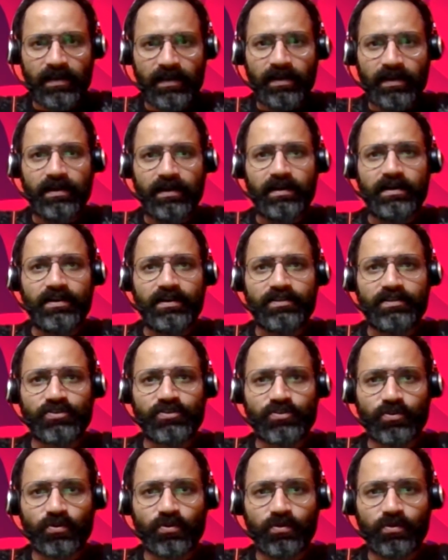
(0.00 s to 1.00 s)

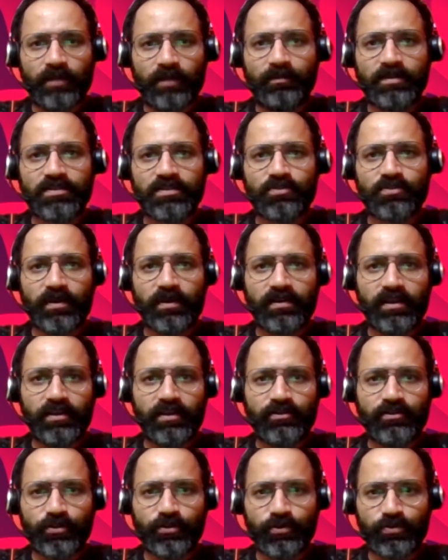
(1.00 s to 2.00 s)
So let me just quickly
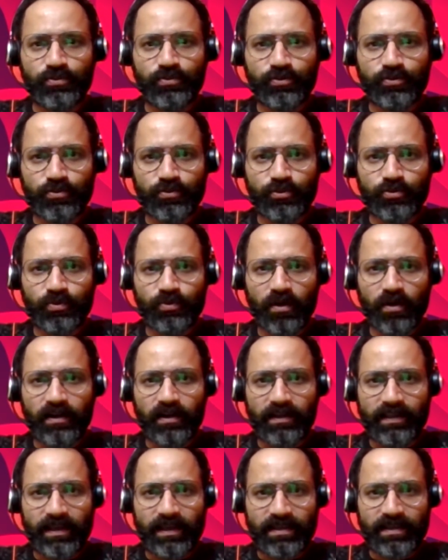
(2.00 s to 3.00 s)
introduce you to our
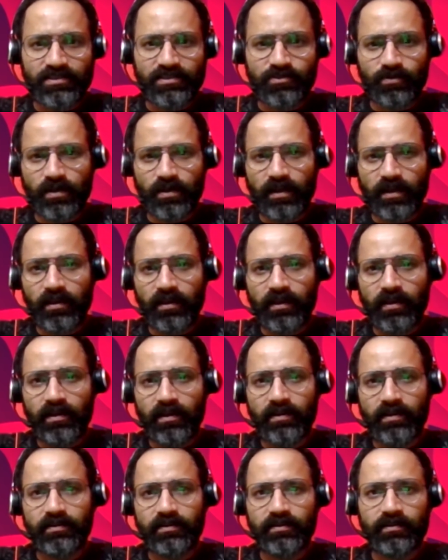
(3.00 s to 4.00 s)
guest
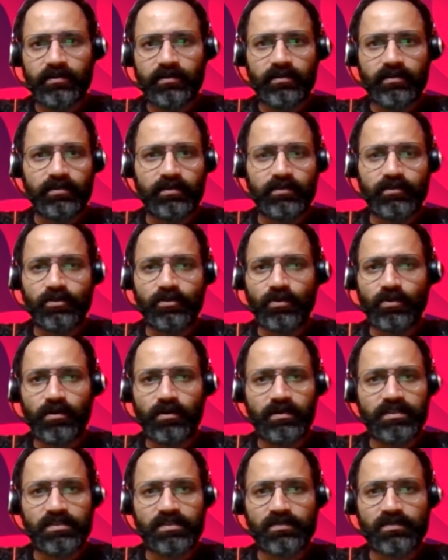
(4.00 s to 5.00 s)
today, and
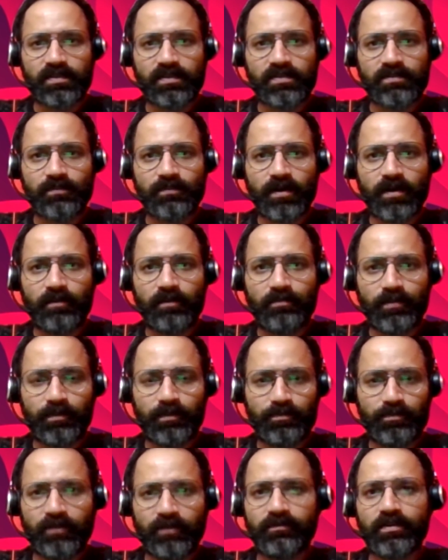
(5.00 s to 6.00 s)
it's my
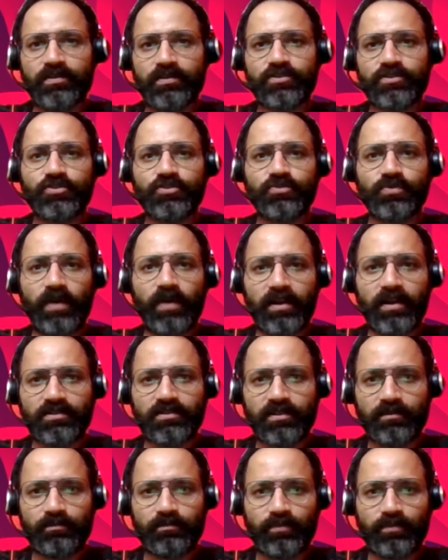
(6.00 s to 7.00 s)
privilege to
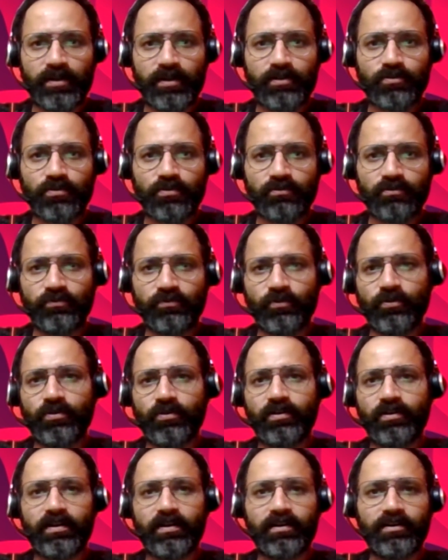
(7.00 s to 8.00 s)
actually bring to the
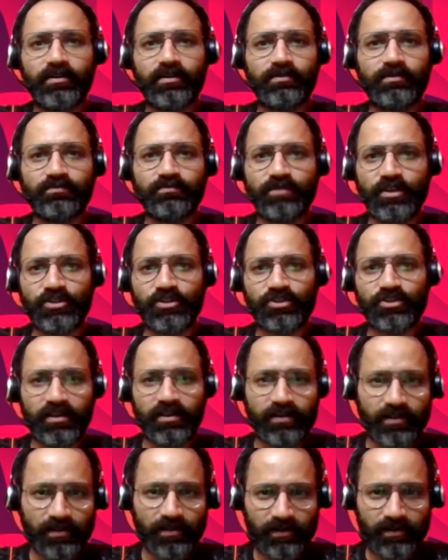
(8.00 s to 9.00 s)
fore Nish
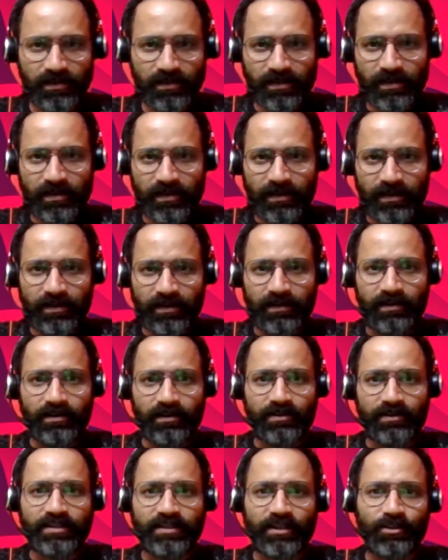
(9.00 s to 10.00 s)
Anil,
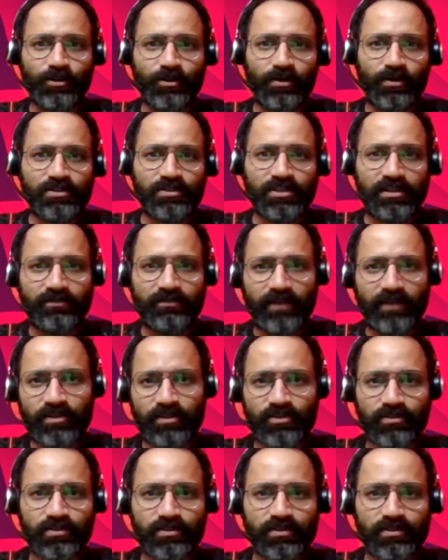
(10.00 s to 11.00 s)
technology
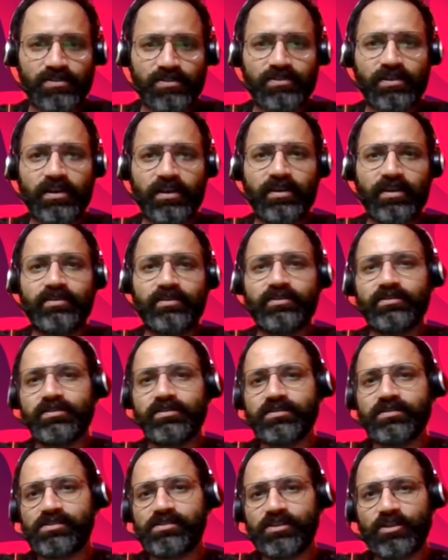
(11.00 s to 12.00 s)
evangelist
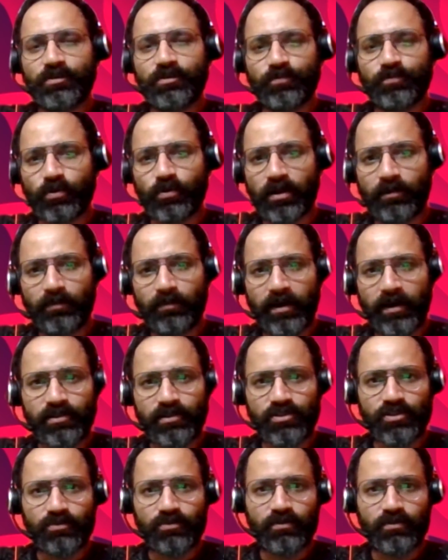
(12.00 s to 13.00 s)
and senior program
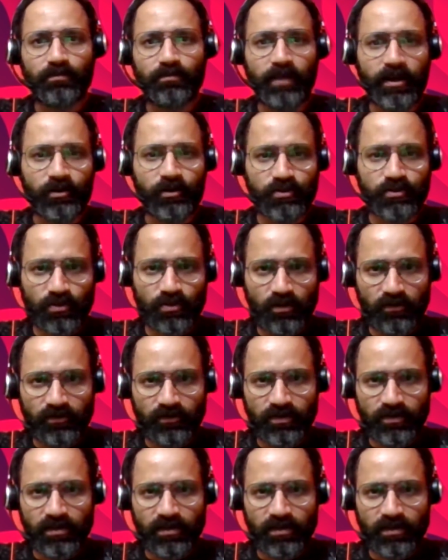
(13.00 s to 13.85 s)
manager with Microsoft.